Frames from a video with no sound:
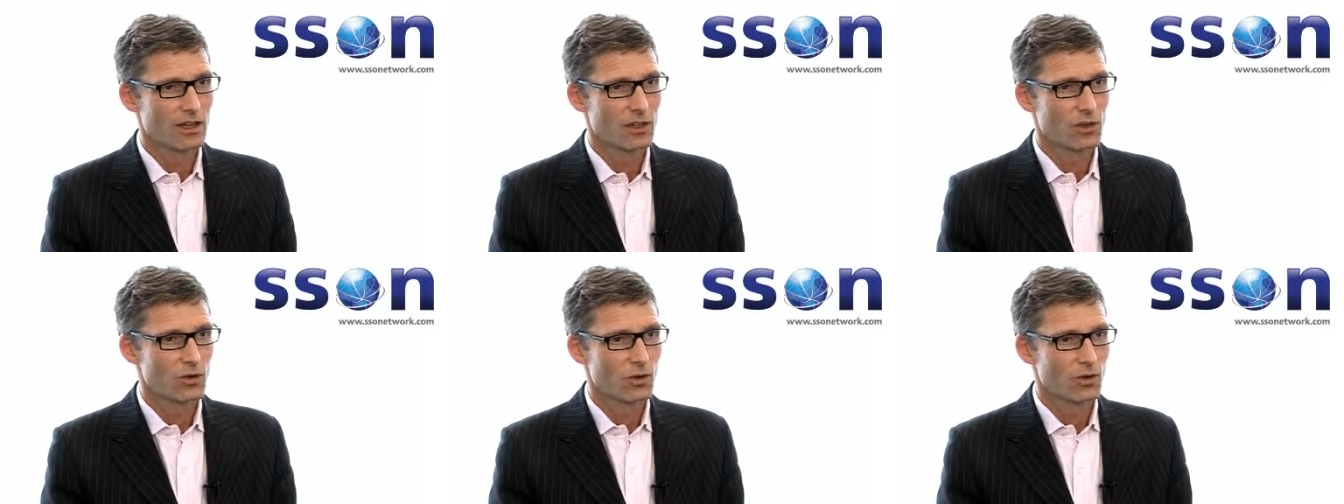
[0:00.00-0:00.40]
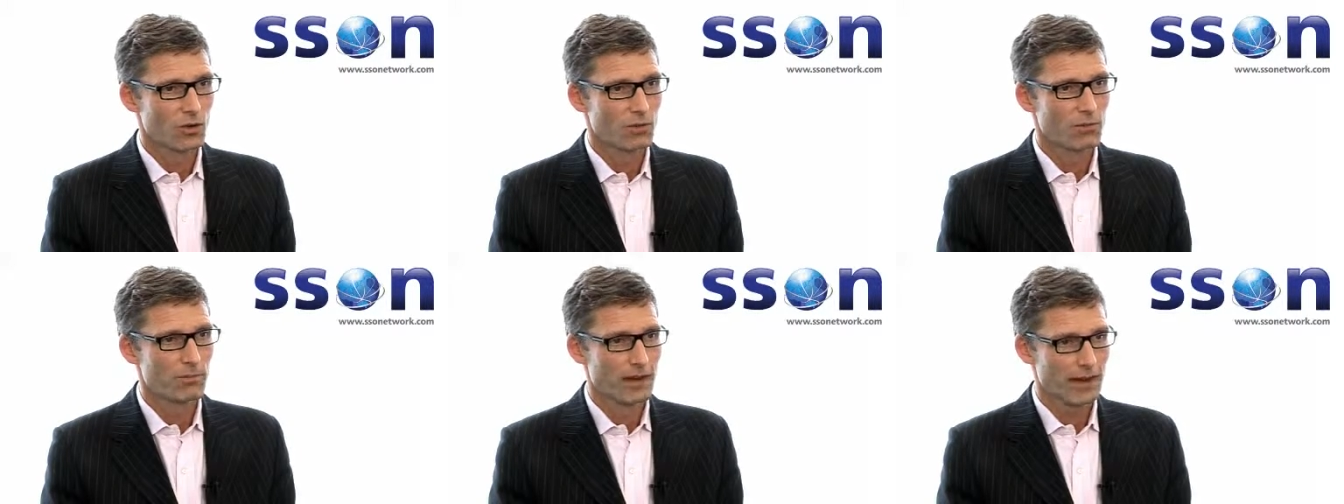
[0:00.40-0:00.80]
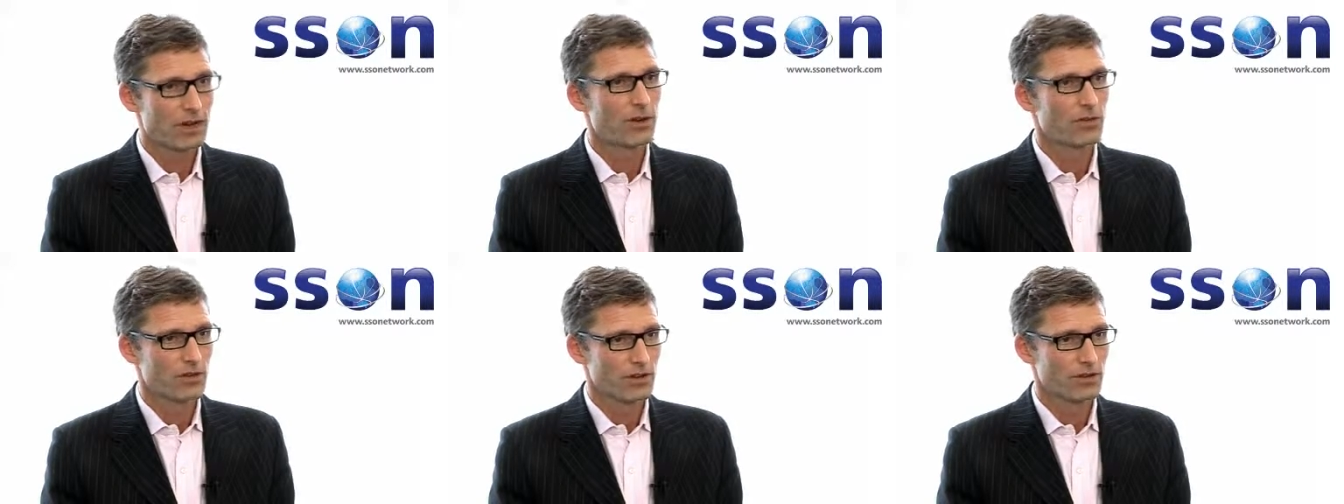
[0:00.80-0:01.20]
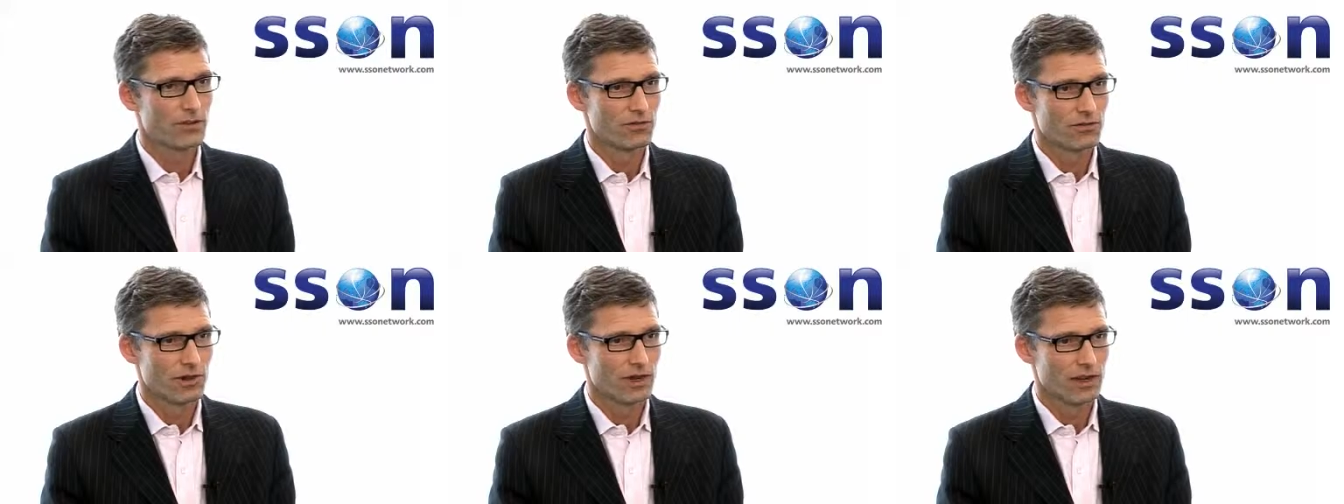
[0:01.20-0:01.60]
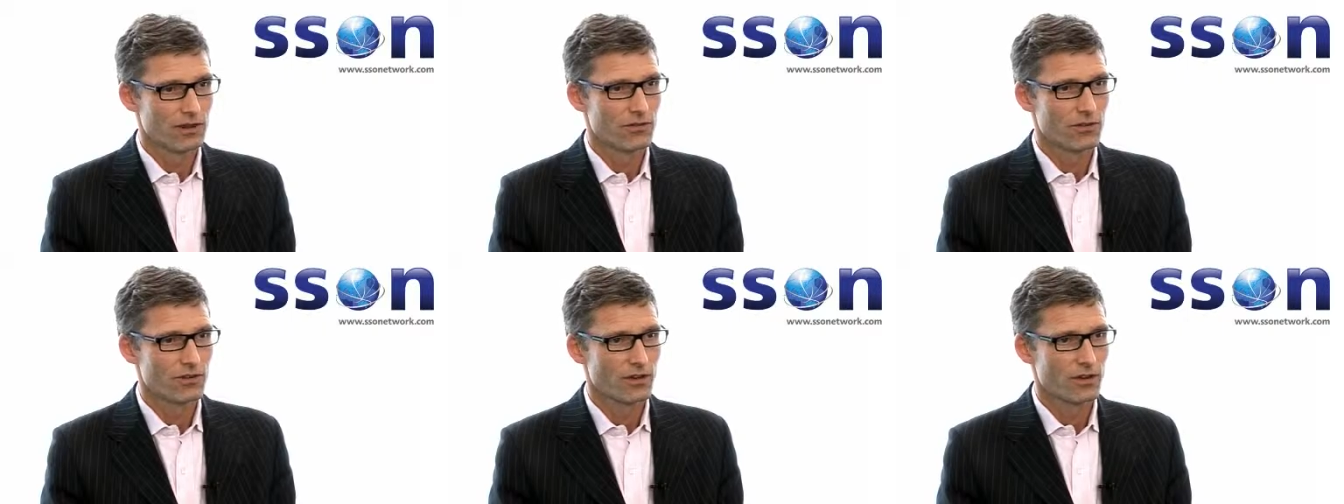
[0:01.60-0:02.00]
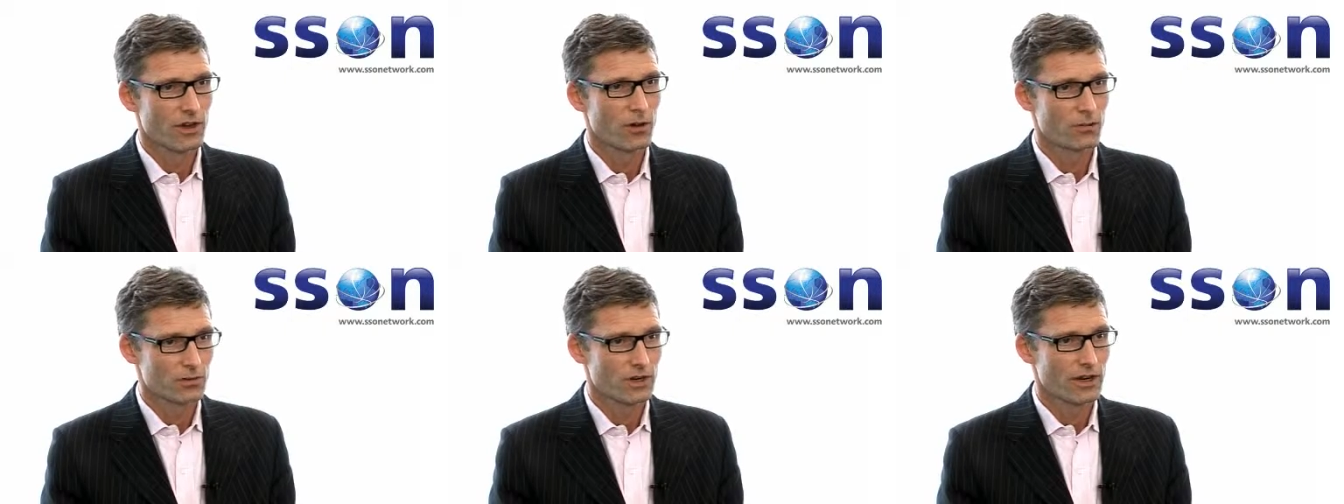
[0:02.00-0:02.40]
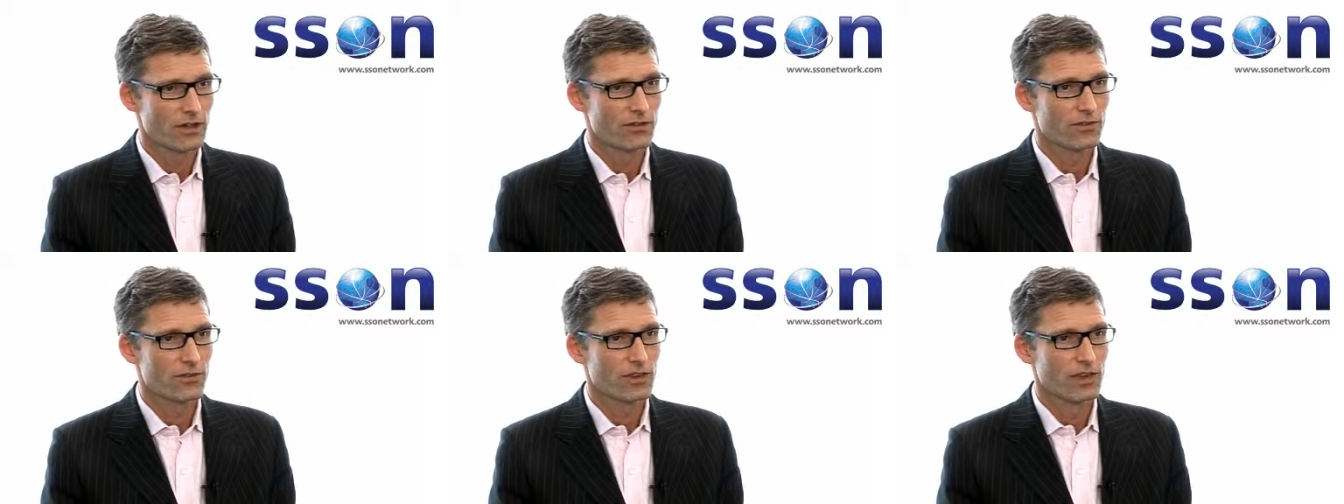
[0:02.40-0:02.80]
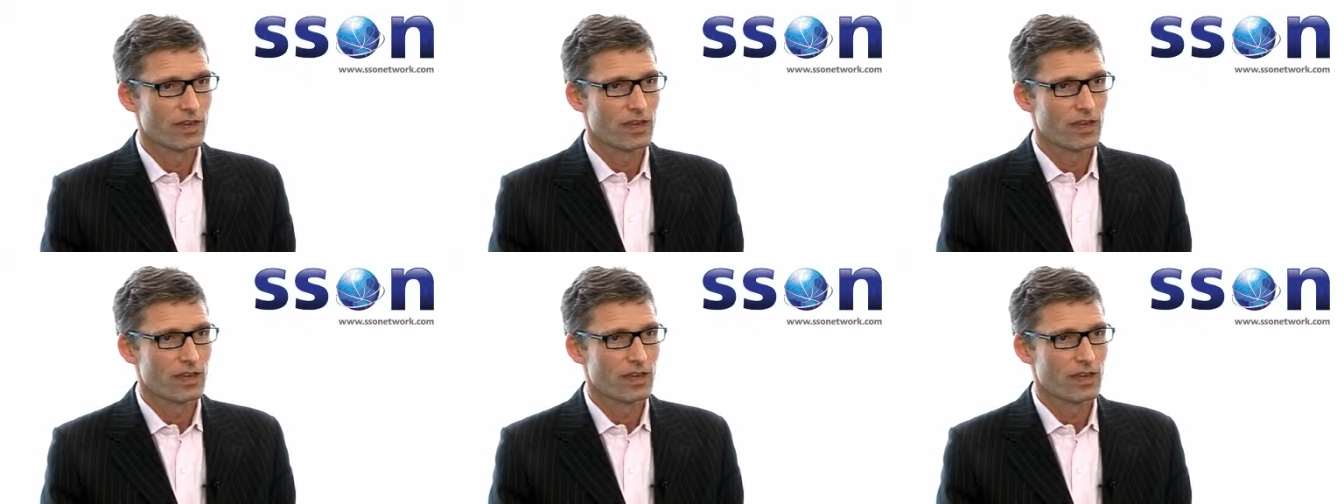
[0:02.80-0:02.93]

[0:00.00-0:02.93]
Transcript: your back office in finance operates